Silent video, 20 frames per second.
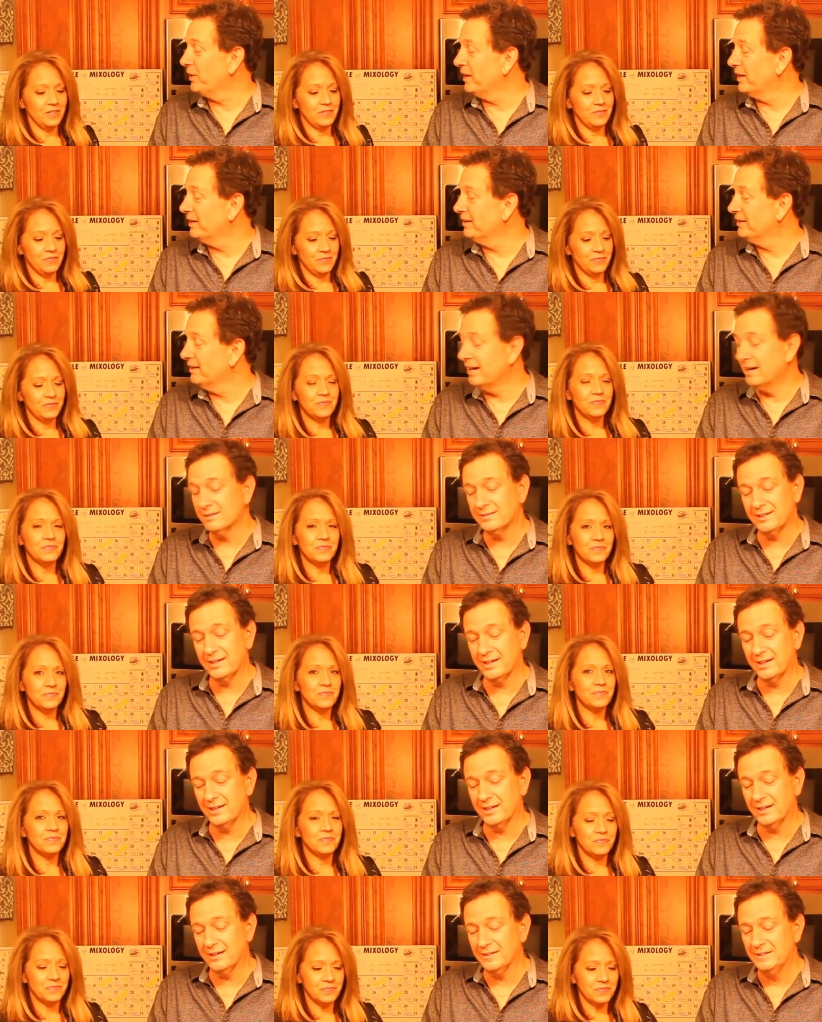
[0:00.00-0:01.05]
Speaker 1: one. I'll tell
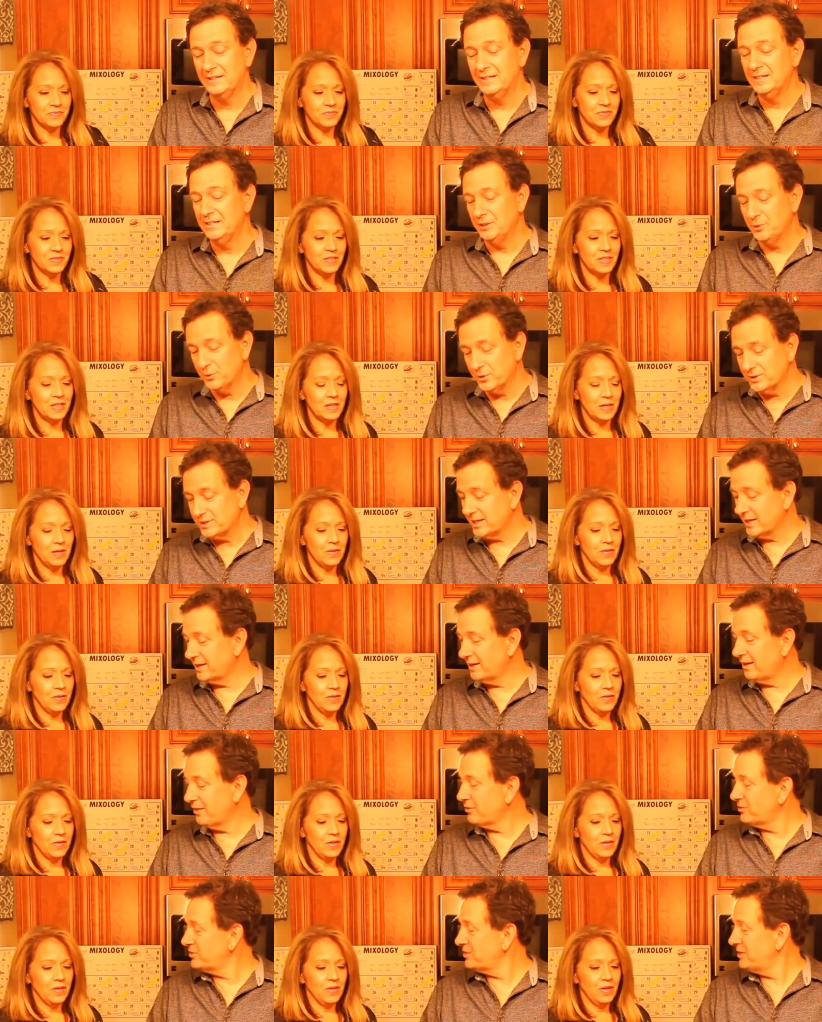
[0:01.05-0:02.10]
you. You want to take
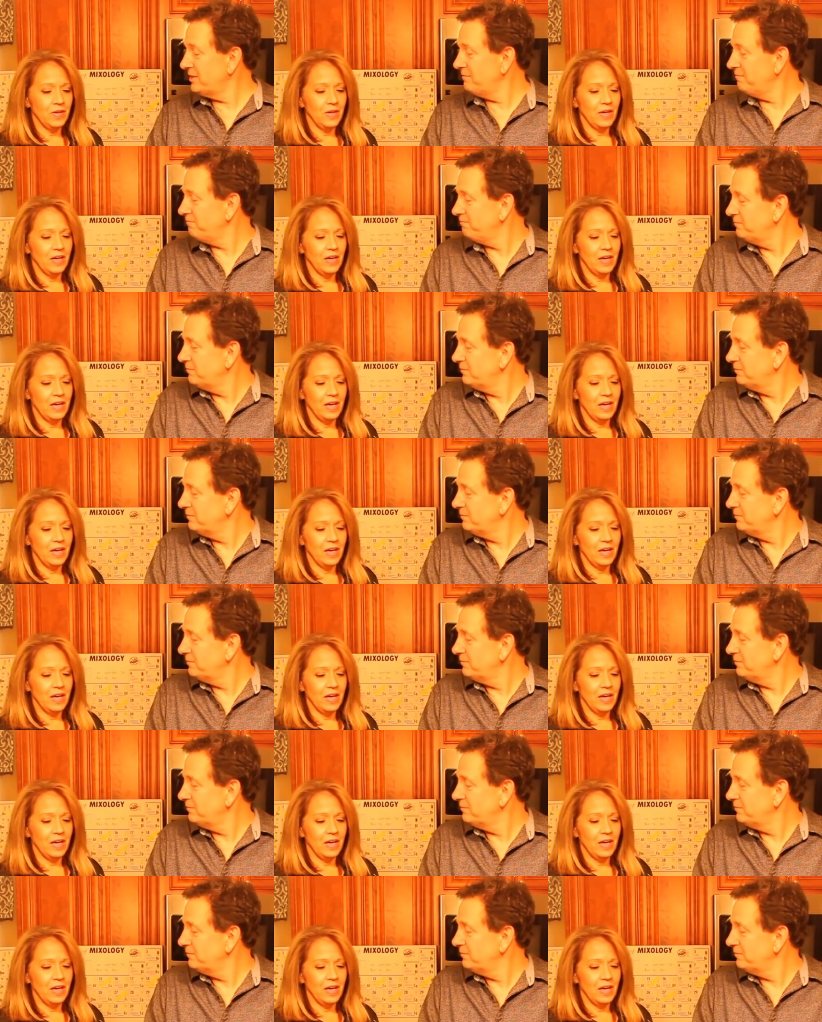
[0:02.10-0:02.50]
another sip?